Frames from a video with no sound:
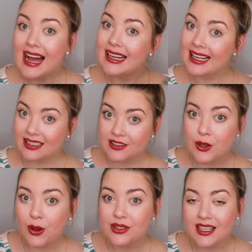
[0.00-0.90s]
Add
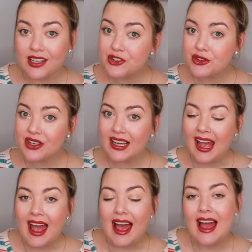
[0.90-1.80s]
insult to injury,
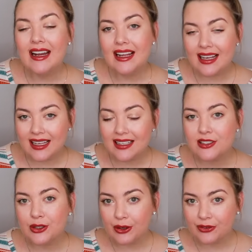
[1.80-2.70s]
and Ian's
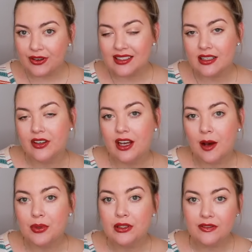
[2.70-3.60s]
girlfriend of a
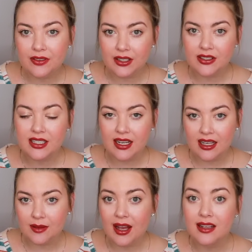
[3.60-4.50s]
couple of years and
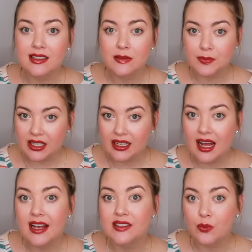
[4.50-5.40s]
him had split
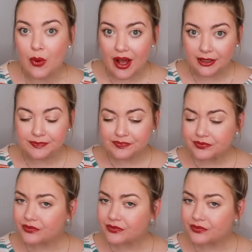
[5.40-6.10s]
as well.